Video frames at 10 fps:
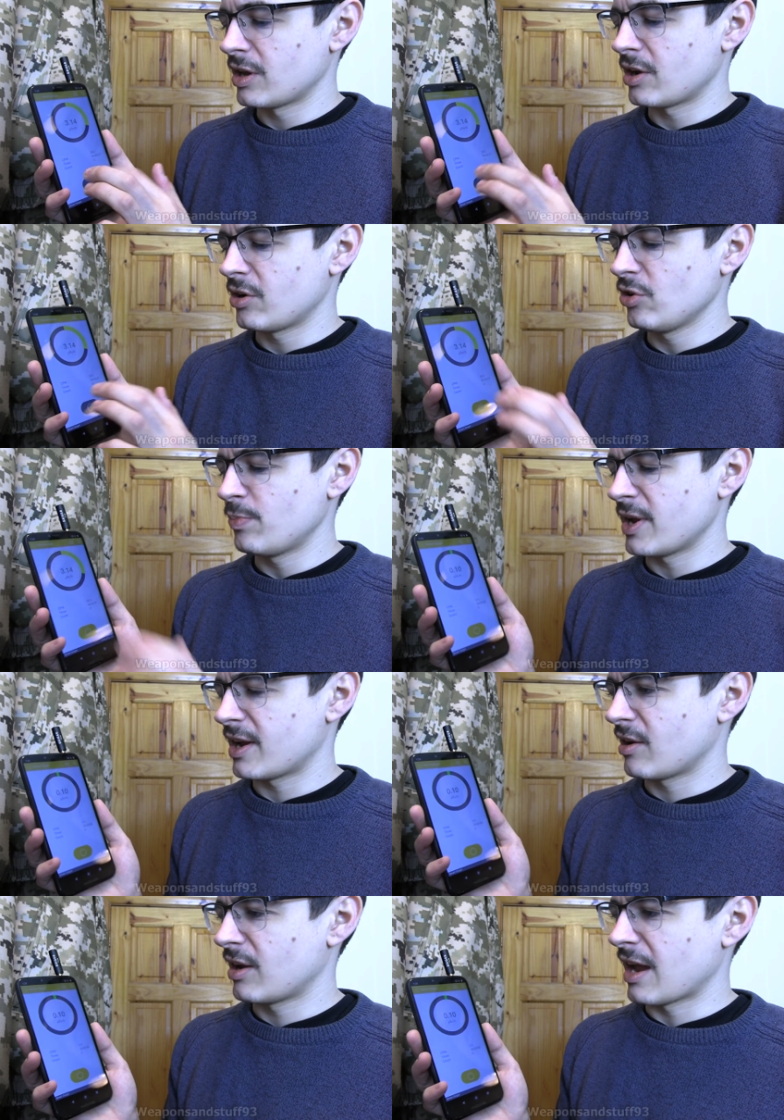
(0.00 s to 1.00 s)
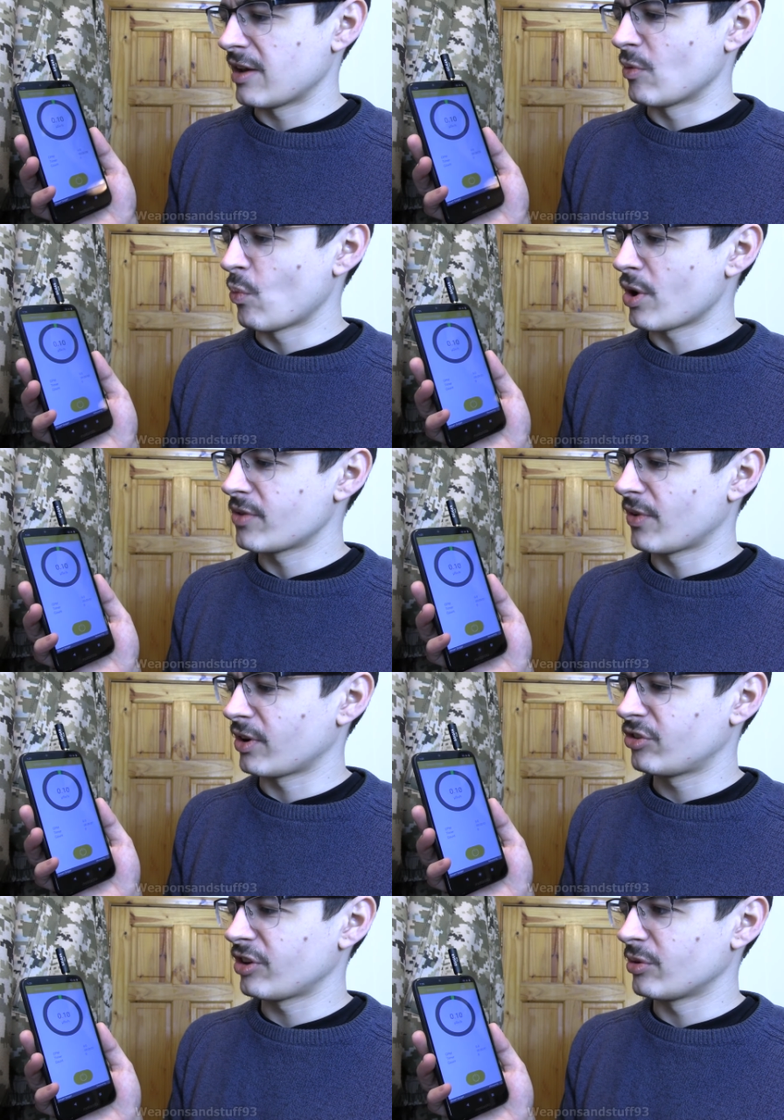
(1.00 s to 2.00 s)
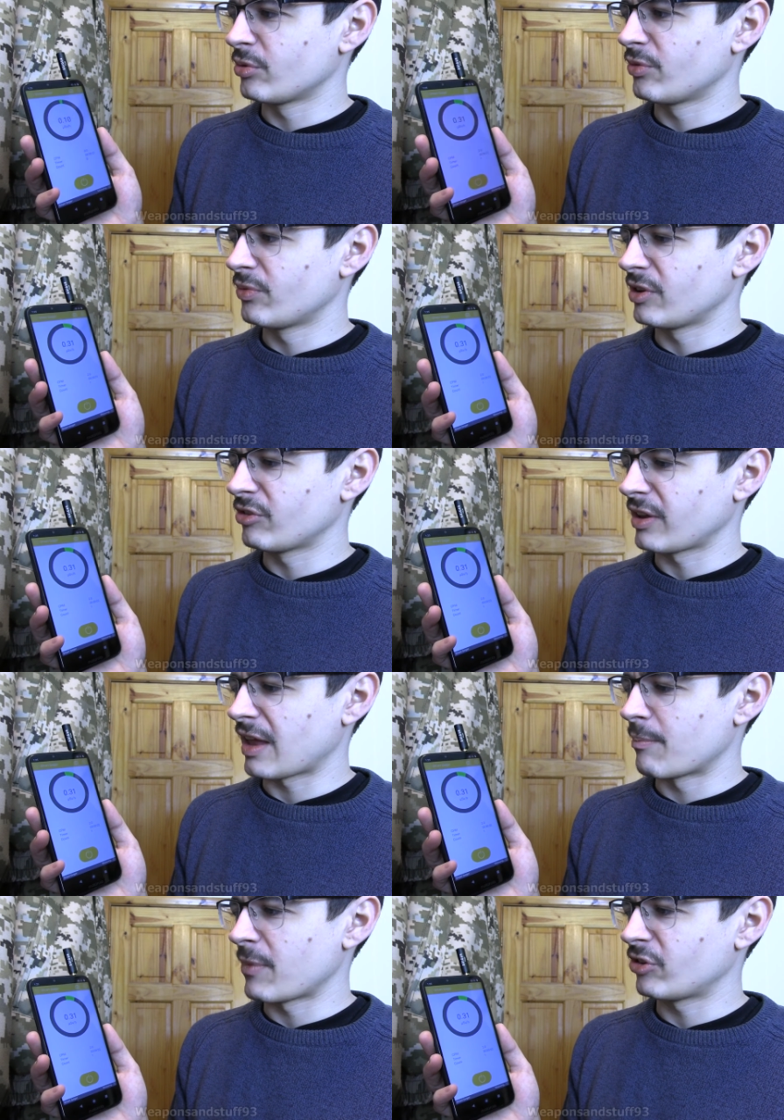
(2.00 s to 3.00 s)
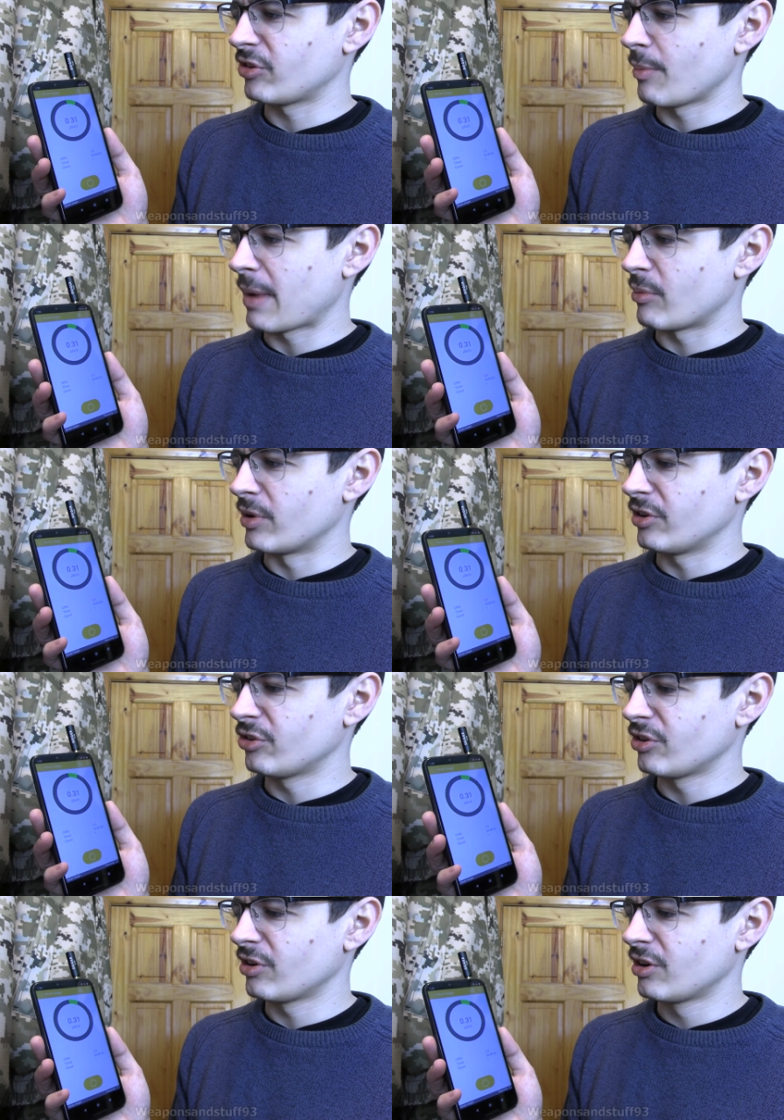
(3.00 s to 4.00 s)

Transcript: it could be, again, that Wi-Fi signals and things like that mess about with this.